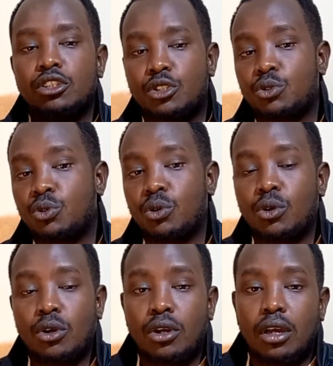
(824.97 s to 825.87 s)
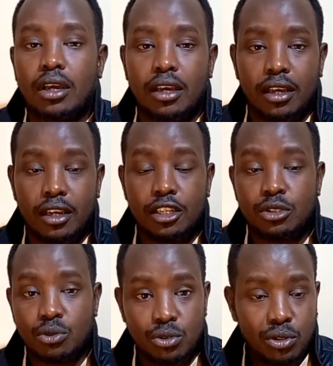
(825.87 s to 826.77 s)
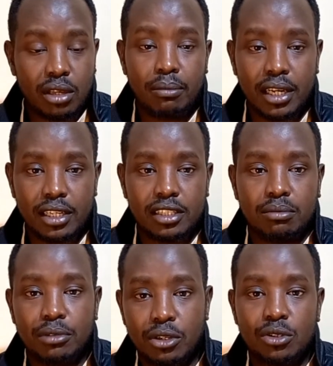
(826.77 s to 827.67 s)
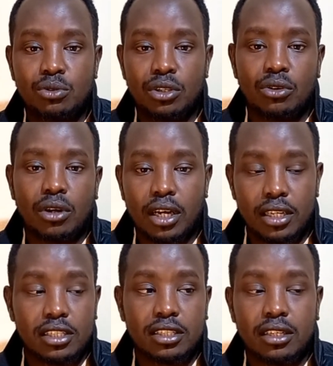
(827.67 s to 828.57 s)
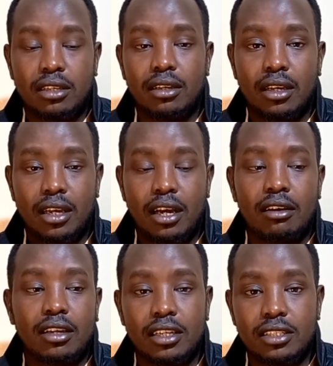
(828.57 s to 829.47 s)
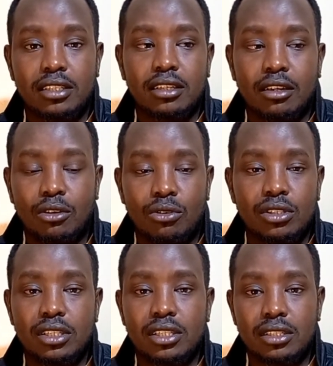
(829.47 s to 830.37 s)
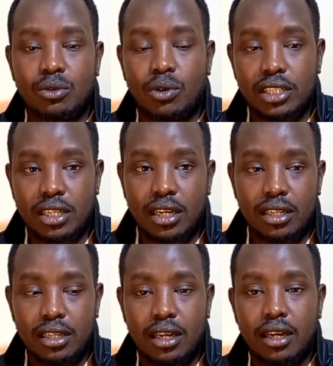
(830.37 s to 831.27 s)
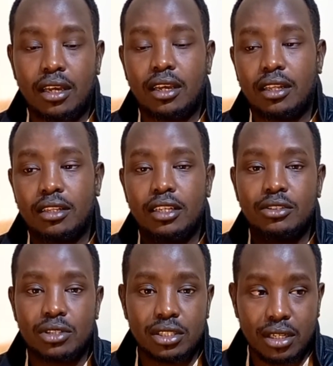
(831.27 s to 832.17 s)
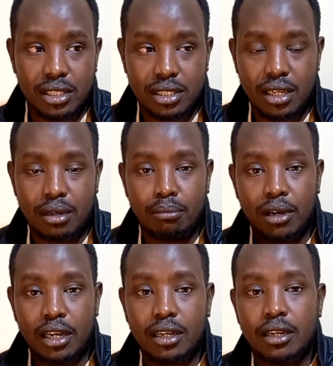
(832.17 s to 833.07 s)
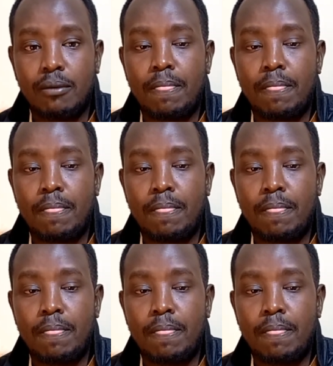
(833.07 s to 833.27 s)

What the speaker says: to the market, because we know currently getting loans is quite hard. The interest rates are back